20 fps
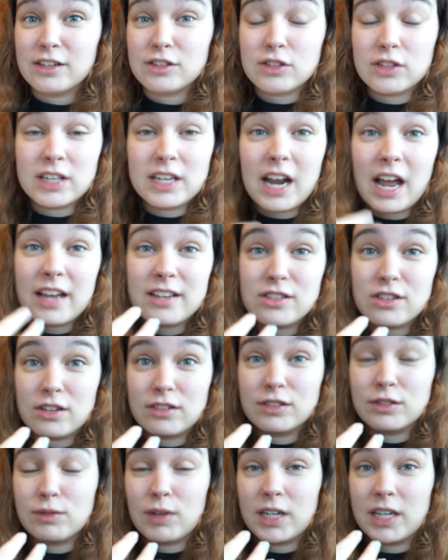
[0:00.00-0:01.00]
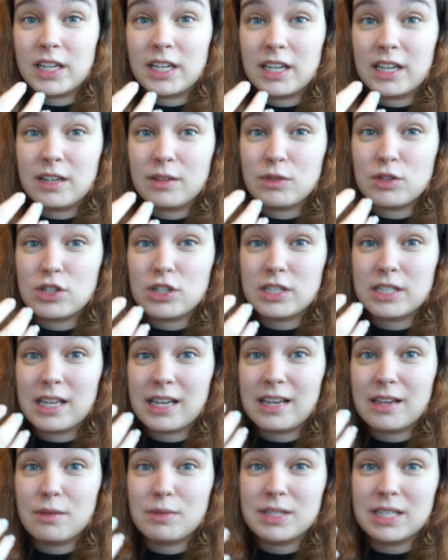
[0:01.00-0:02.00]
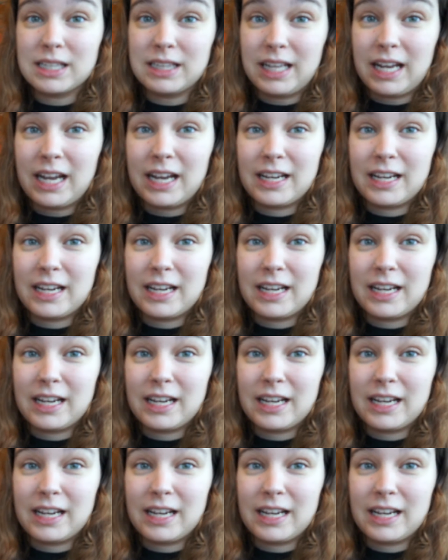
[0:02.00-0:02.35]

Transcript: So then I started running, and it was just like it was a lot